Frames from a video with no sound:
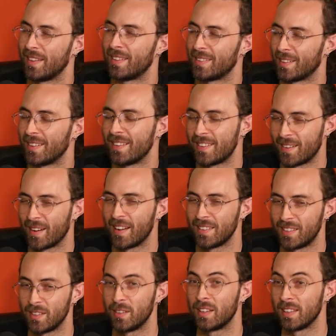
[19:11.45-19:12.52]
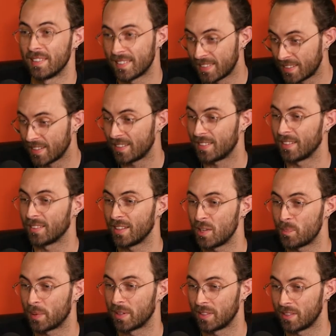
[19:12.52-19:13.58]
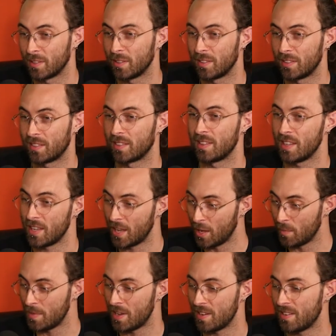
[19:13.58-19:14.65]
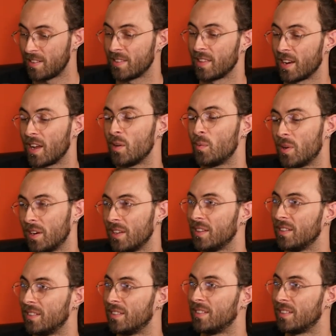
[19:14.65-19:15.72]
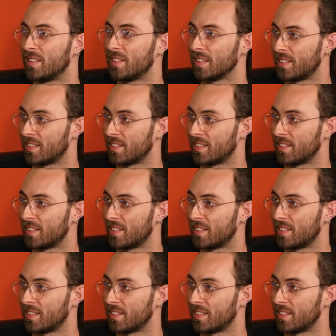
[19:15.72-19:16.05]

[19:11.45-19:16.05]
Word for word: I started trying to consistently produce the image that I wanted to